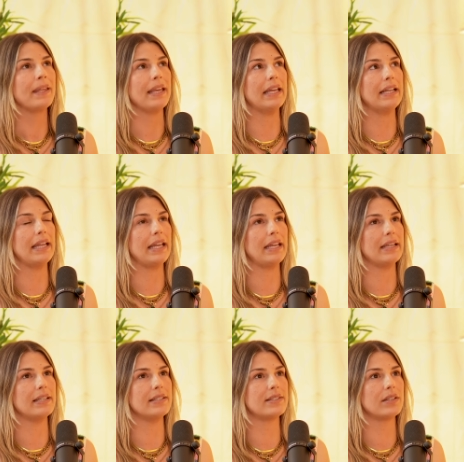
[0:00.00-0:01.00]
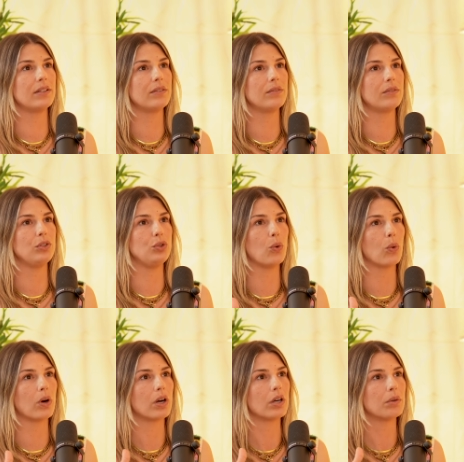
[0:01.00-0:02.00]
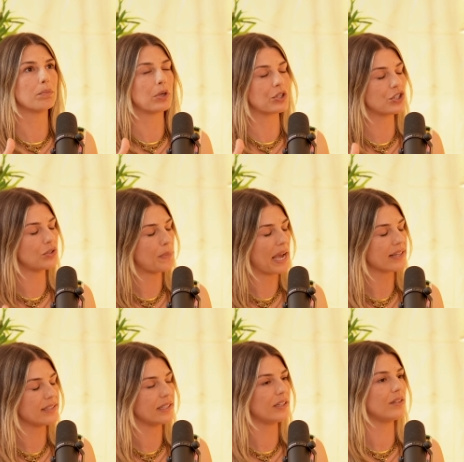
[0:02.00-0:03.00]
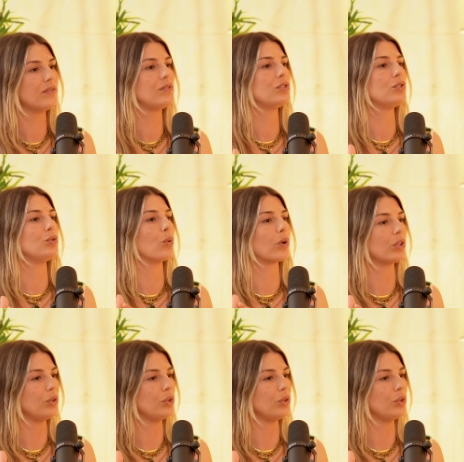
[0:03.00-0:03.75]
It is your perspectives, your